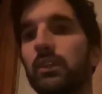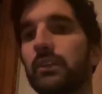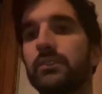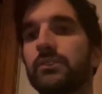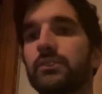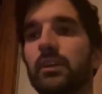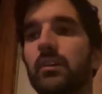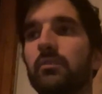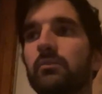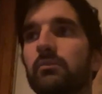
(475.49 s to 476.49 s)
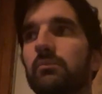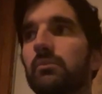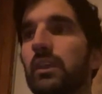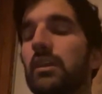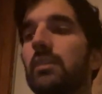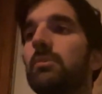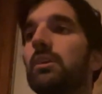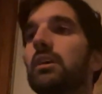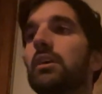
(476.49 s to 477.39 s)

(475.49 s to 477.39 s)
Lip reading: Like, this is kind of lame.